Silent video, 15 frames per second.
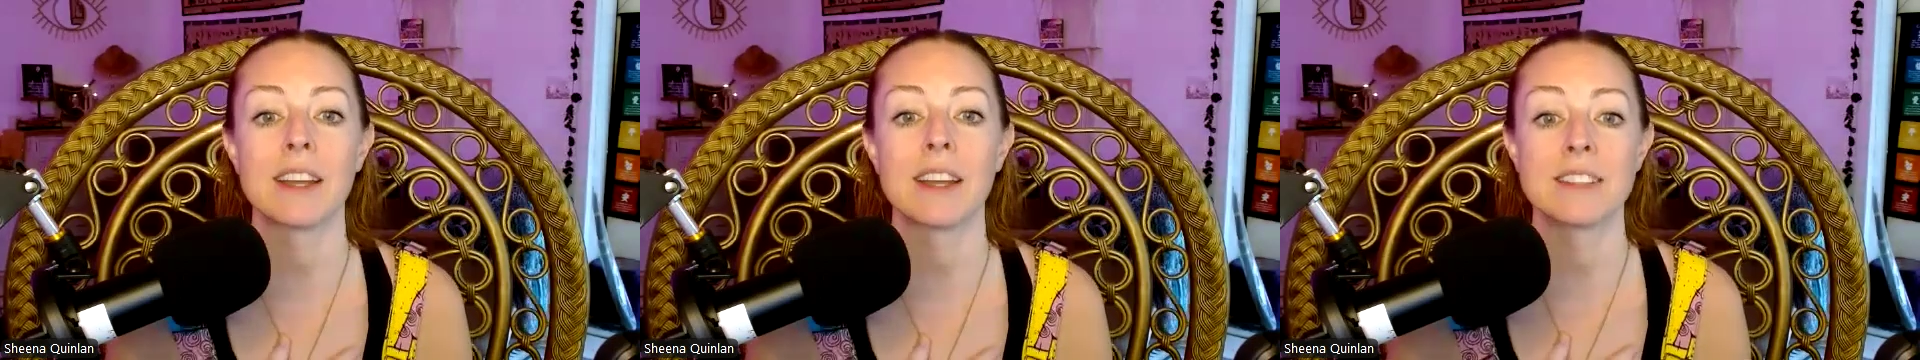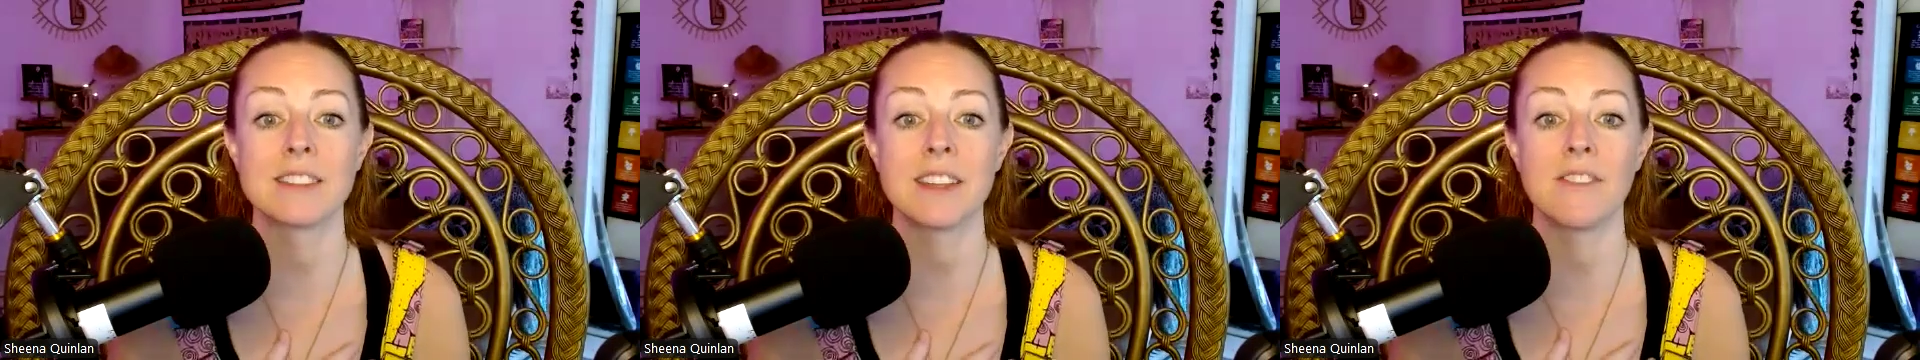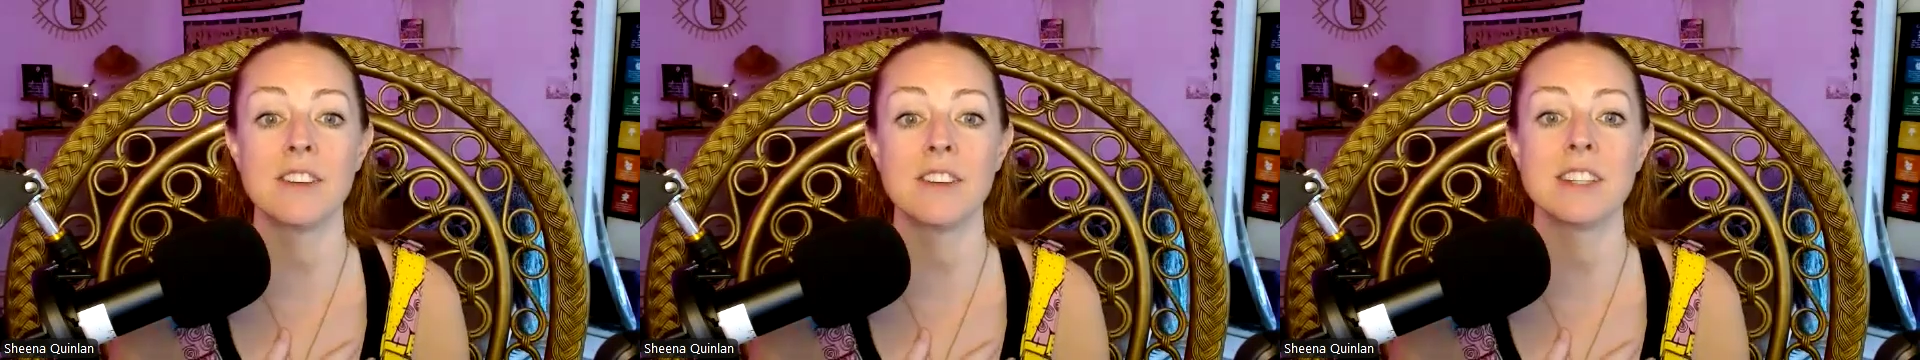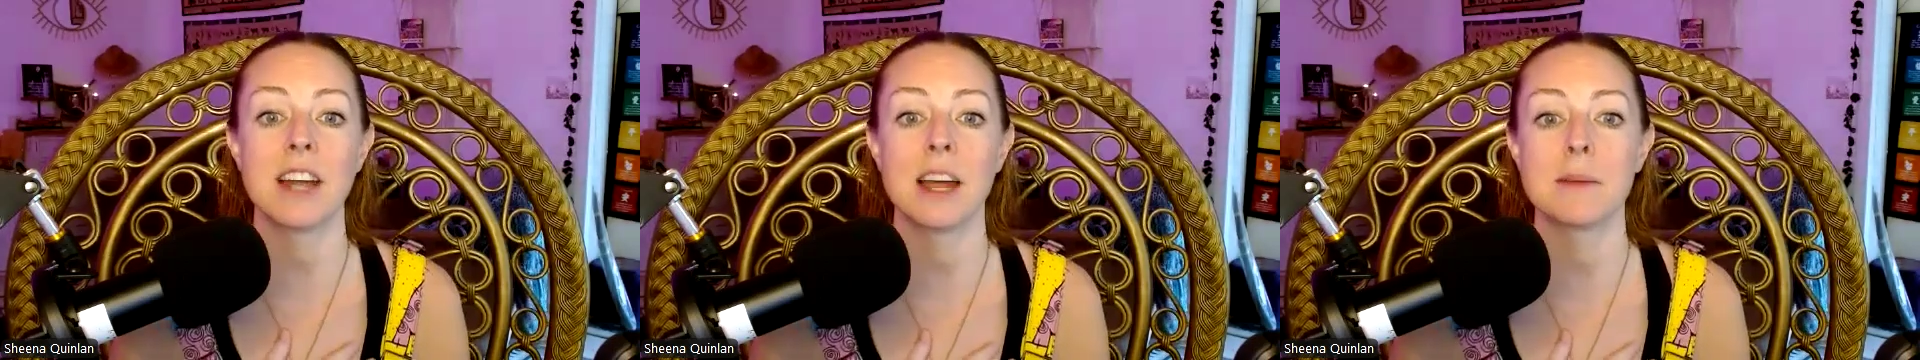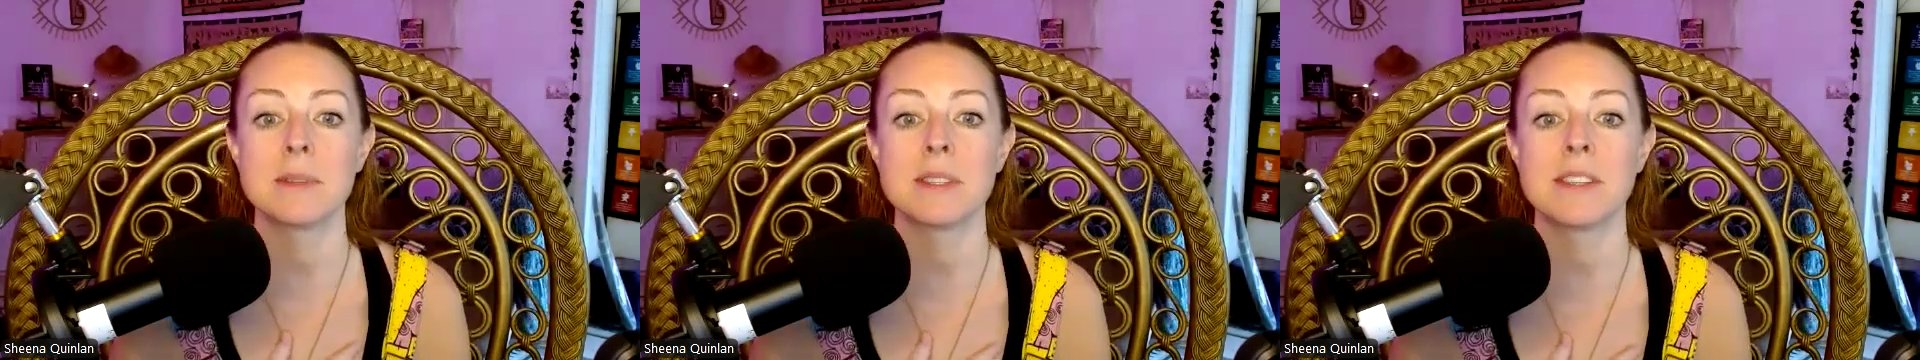and 7
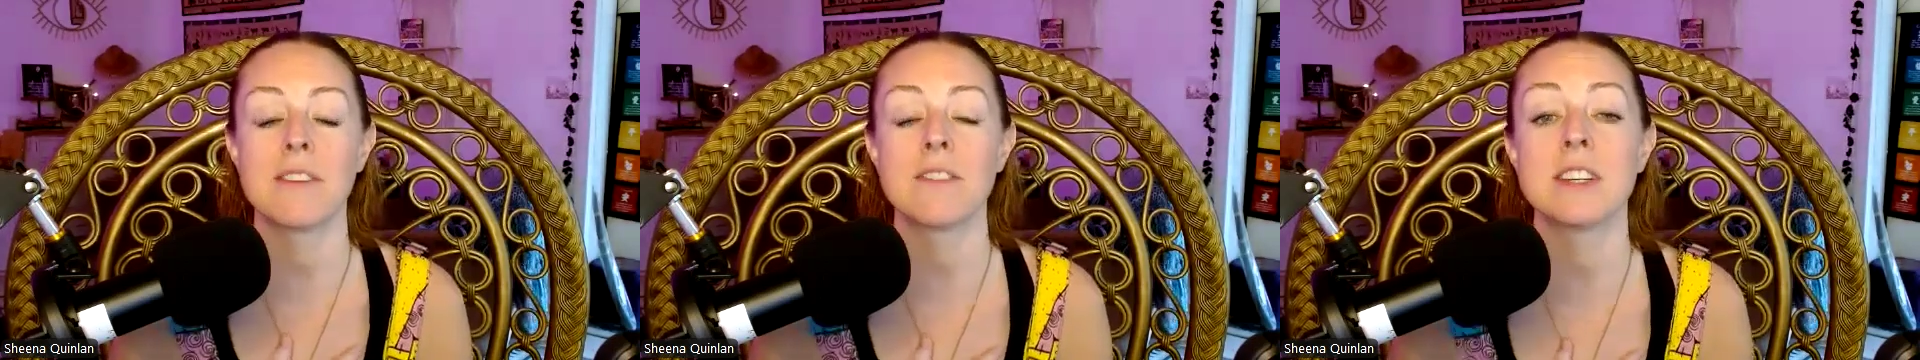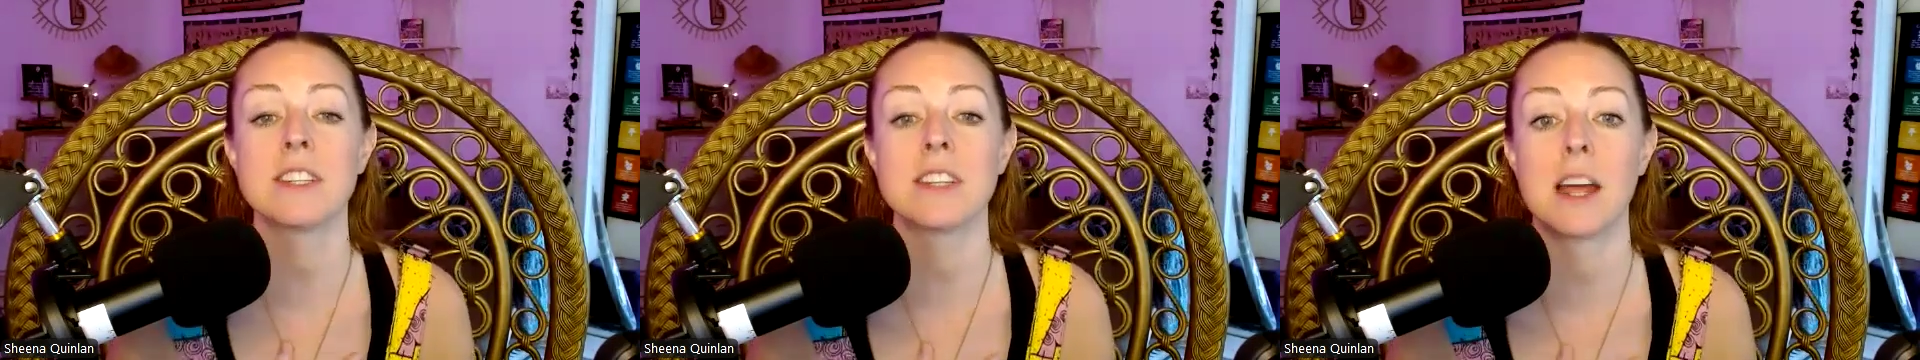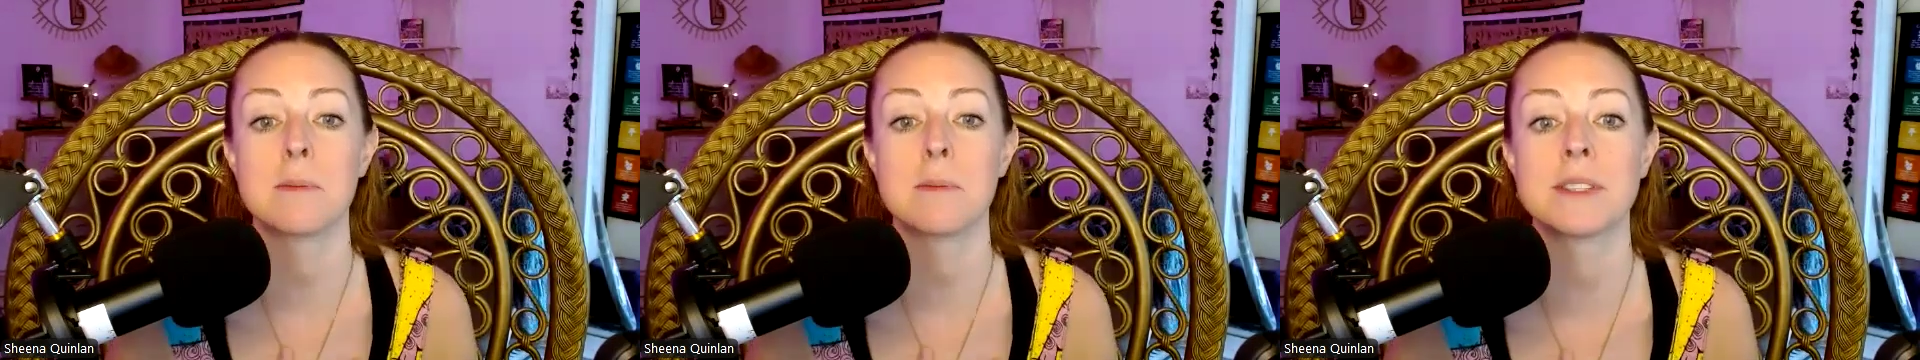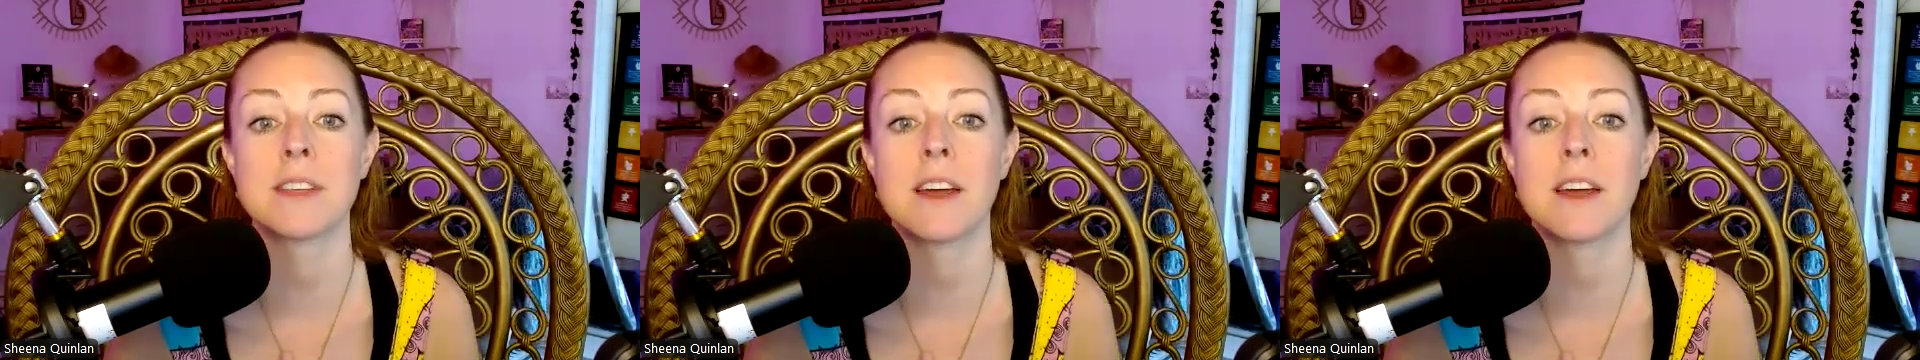times 7 times